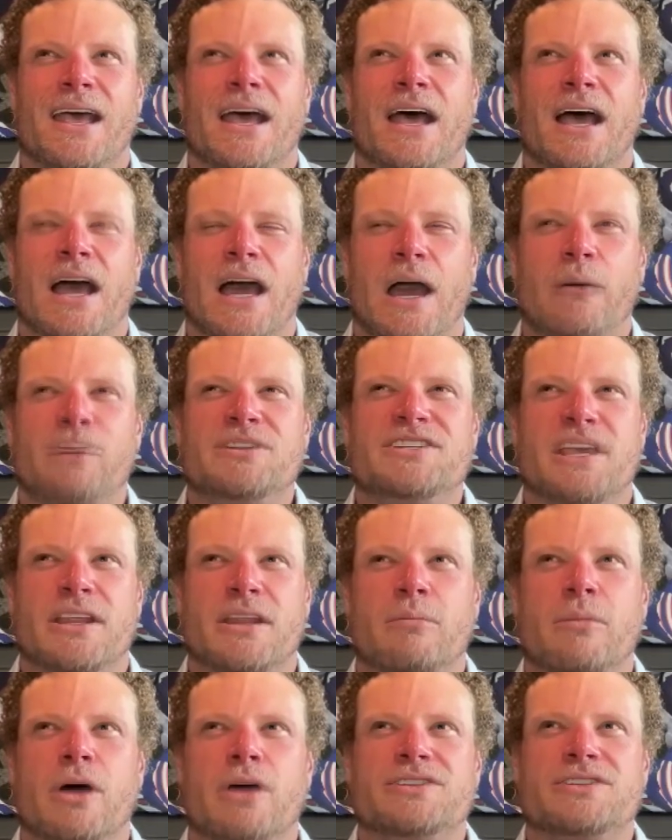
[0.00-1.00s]
I would say the
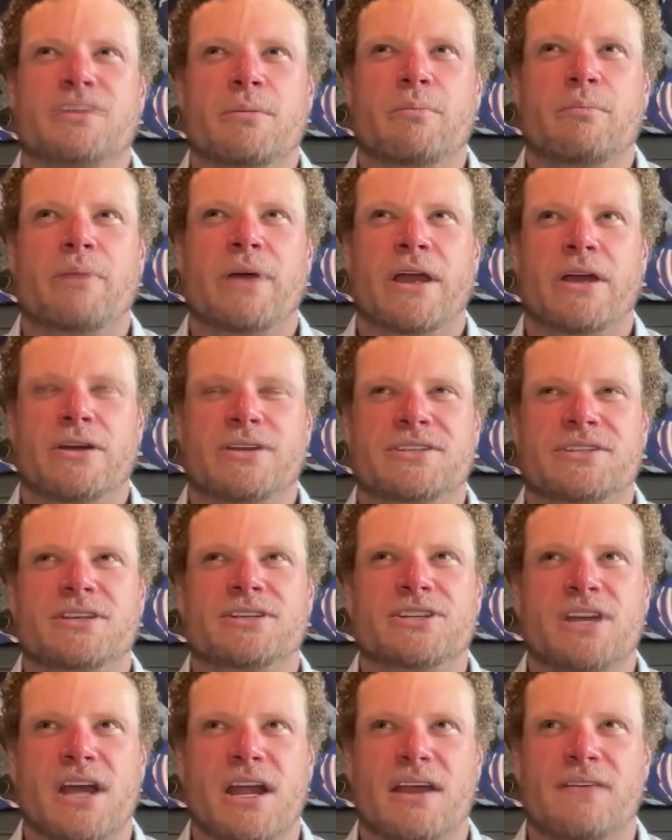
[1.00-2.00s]
most embarrassing
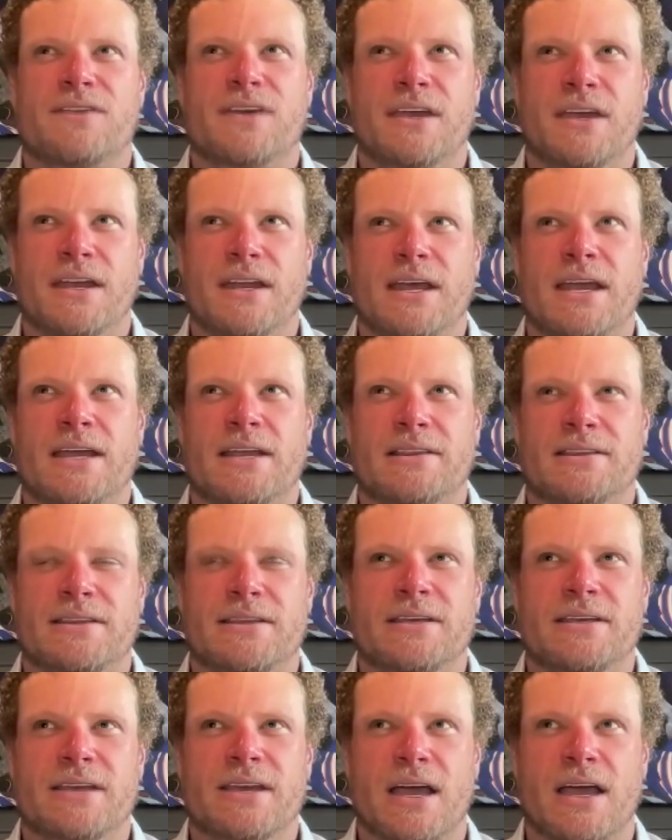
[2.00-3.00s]
shot I've hit, I hit
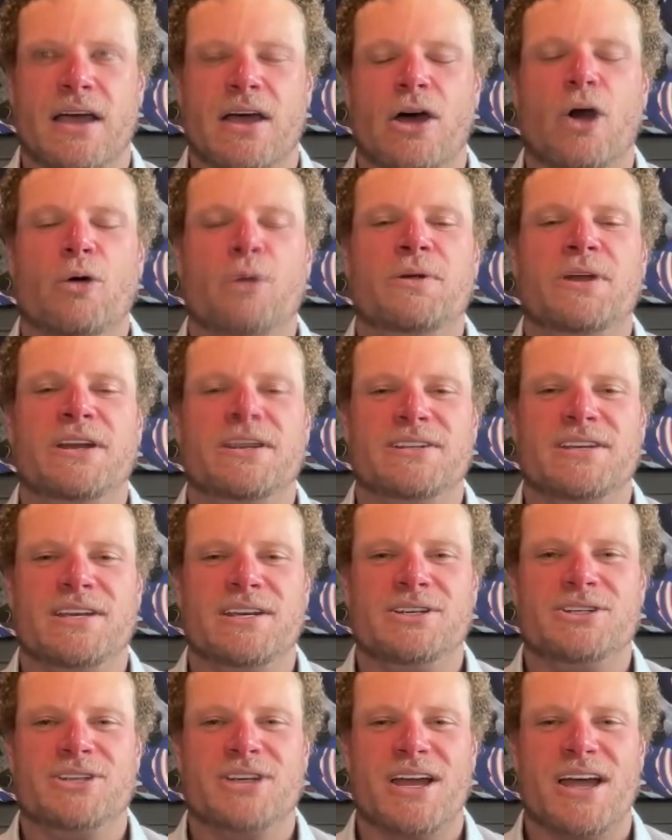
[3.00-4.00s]
the opening
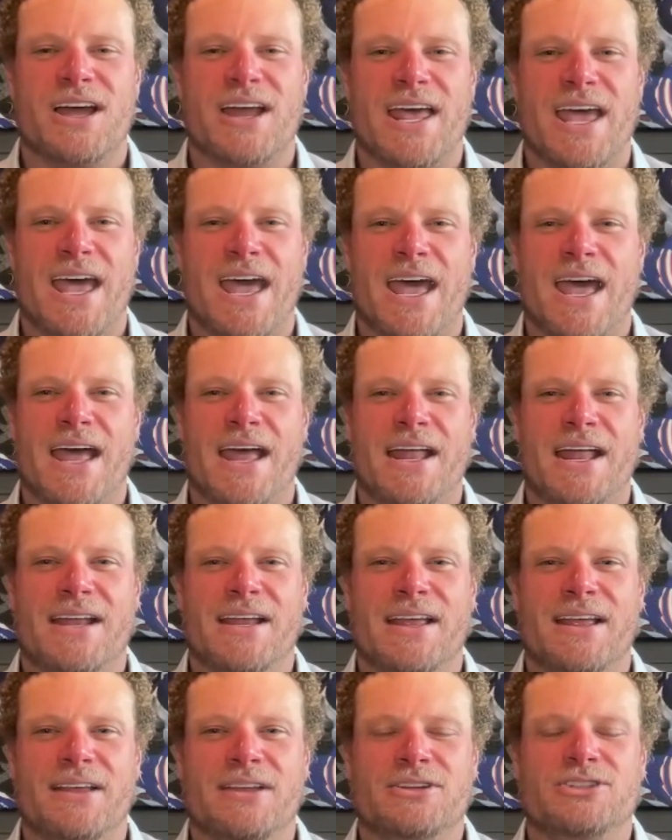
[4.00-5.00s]
tee shot at
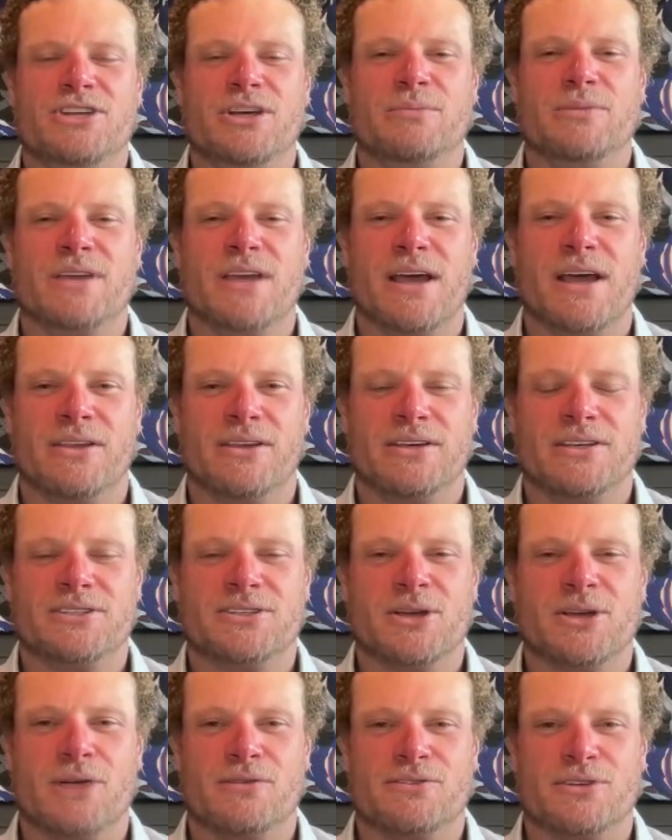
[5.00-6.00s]
Jim Kelly's
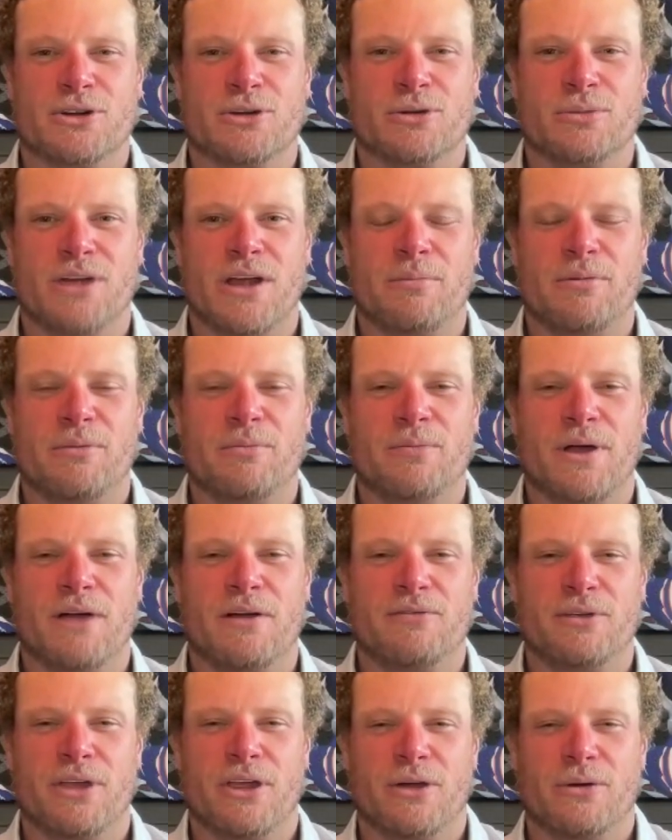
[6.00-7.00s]
golf tournament up in
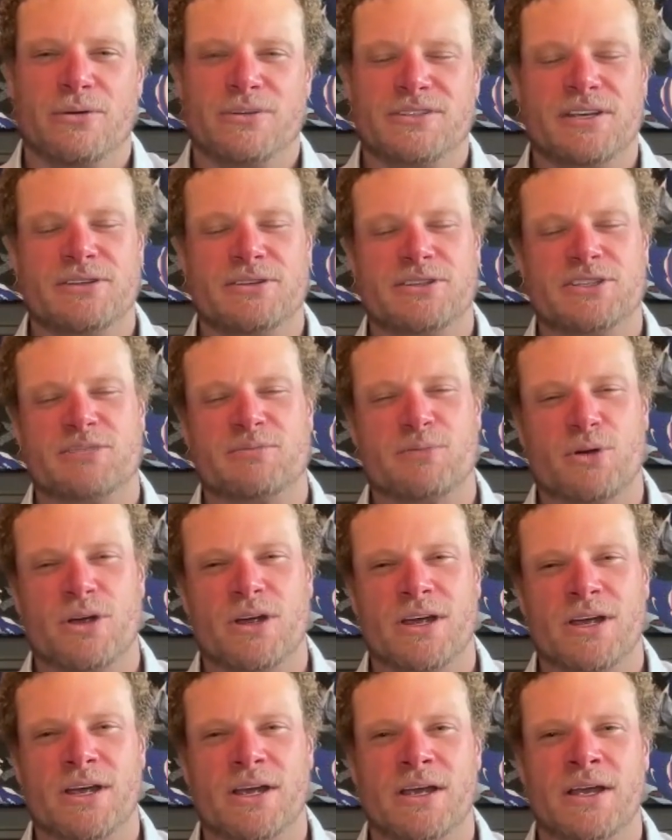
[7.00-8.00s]
Buffalo. It was in the
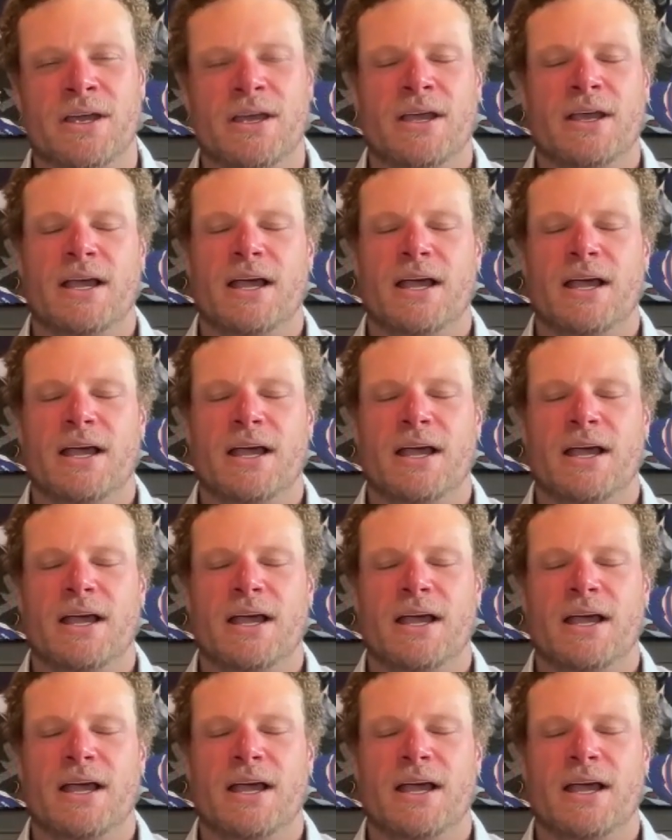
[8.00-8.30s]
spring.